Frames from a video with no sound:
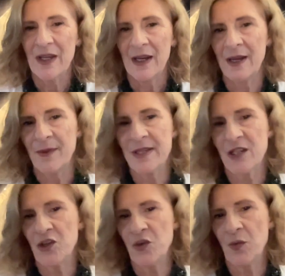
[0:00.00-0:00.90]
There's a
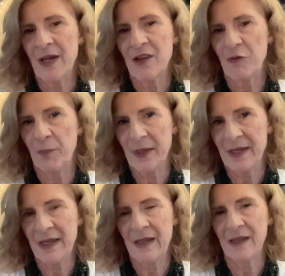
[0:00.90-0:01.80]
new way of
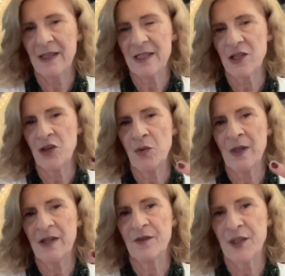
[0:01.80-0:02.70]
being. There's a new way of